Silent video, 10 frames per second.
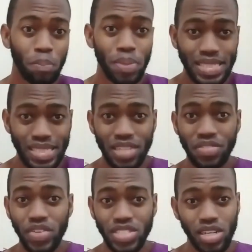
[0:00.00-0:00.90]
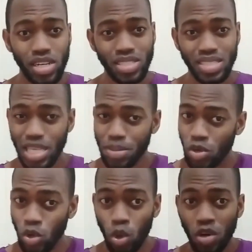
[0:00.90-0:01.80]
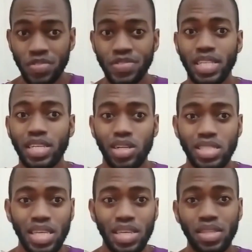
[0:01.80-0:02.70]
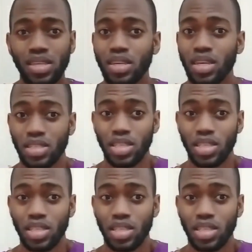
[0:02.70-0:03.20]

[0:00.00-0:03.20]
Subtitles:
pits and fissures, the deep grooves in our teeth. They